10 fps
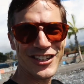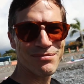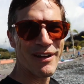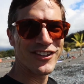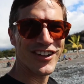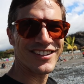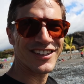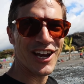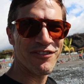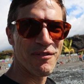just met
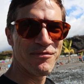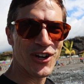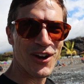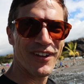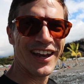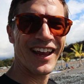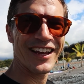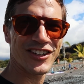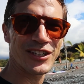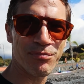Jessica from Germany.
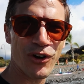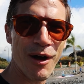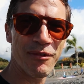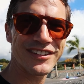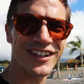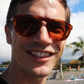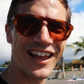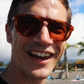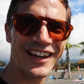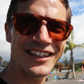She's promised to
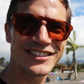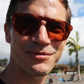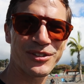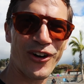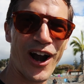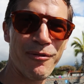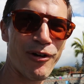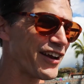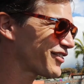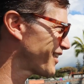like and subscribe, right,